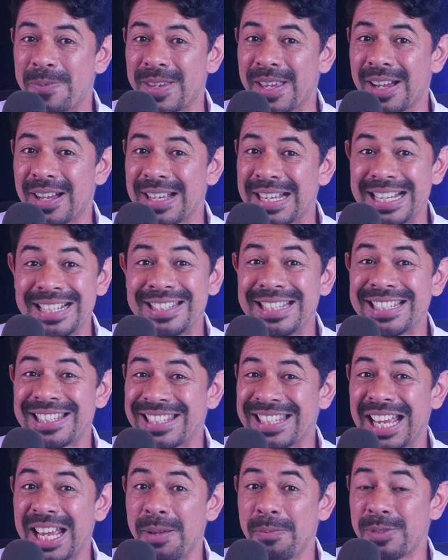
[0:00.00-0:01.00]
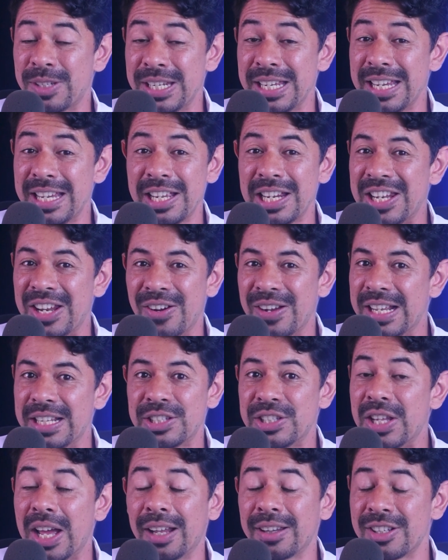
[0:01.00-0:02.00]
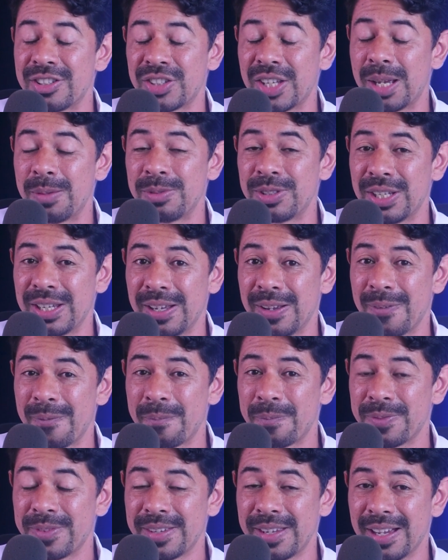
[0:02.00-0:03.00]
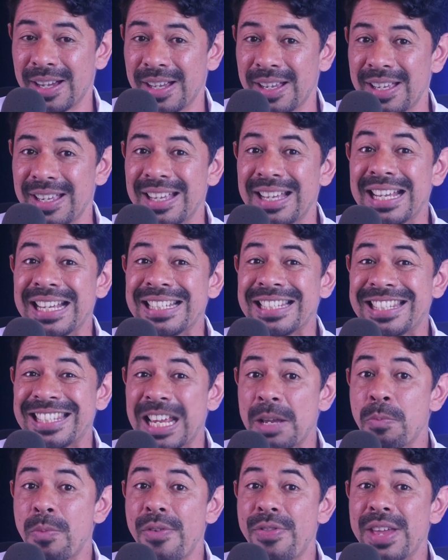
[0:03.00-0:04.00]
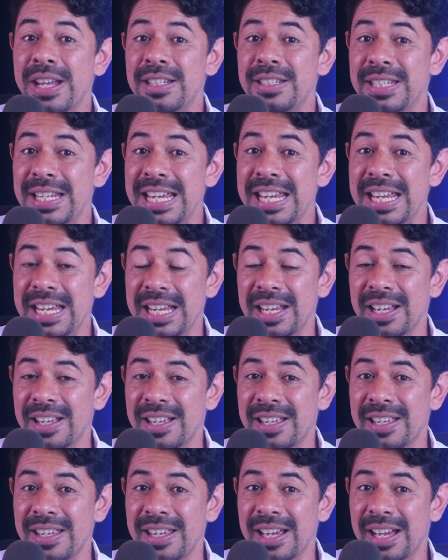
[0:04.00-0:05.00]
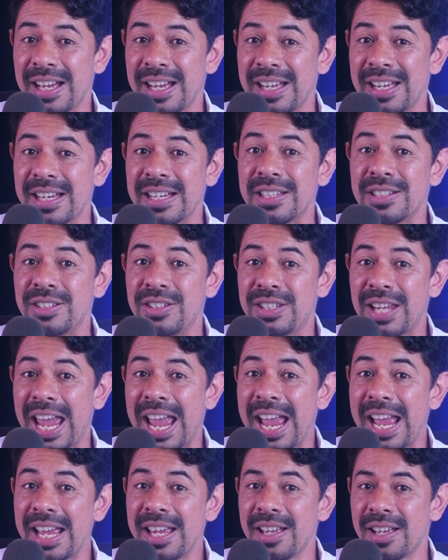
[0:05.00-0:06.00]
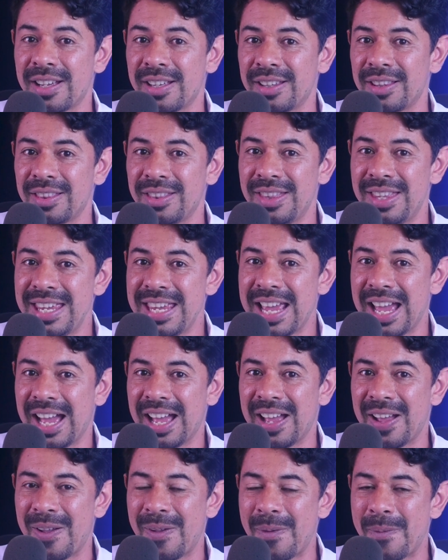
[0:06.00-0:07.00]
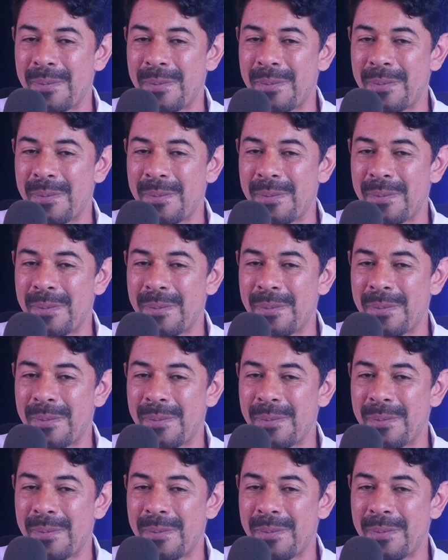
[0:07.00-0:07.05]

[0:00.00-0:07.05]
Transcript: Yeah. Is the same T? No, it's not the same T. Yeah. Same with the D. Yeah. Day, dia.